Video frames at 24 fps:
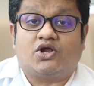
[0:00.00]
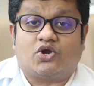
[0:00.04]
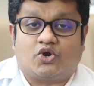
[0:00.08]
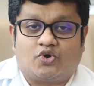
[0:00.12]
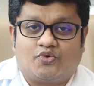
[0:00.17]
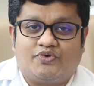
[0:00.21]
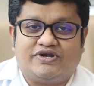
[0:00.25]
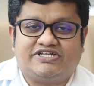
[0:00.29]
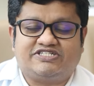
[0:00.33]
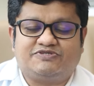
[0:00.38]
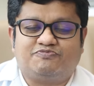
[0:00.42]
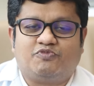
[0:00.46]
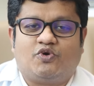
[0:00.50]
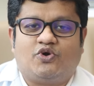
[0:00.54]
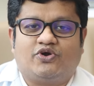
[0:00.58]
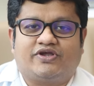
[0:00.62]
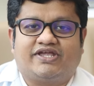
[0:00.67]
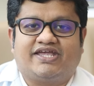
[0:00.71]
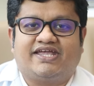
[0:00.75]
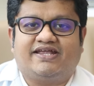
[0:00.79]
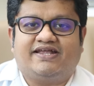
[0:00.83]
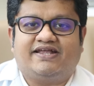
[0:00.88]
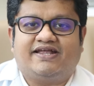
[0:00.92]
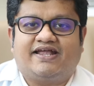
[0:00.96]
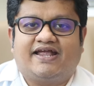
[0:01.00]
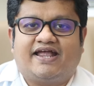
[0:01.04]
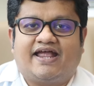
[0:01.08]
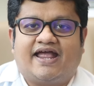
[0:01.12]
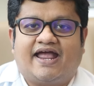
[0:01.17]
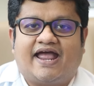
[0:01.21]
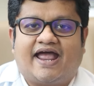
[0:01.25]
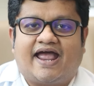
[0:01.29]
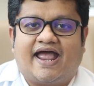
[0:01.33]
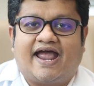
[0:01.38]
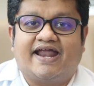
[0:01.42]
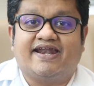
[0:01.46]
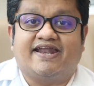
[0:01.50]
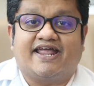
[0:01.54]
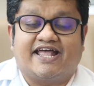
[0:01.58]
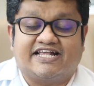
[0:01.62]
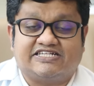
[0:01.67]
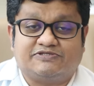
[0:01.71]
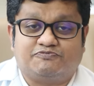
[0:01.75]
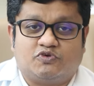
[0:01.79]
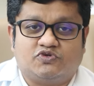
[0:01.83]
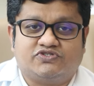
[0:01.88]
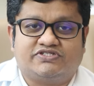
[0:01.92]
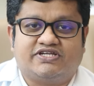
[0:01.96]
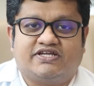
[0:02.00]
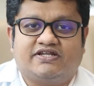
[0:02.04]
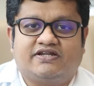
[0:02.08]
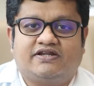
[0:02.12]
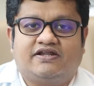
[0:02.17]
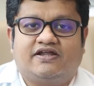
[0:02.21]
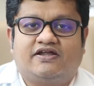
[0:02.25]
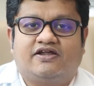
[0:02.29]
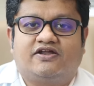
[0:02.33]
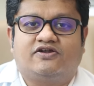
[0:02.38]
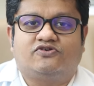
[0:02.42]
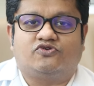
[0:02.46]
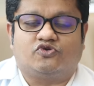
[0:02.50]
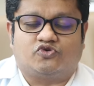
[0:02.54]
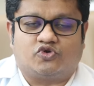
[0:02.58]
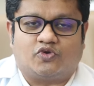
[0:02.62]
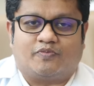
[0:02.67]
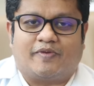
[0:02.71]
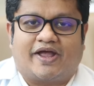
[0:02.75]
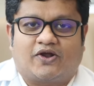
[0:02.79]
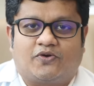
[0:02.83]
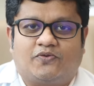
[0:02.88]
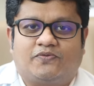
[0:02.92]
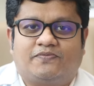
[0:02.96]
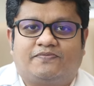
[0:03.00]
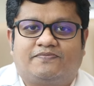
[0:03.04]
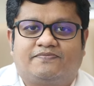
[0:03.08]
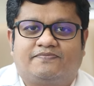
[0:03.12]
quit smoking and exposure to tobacco.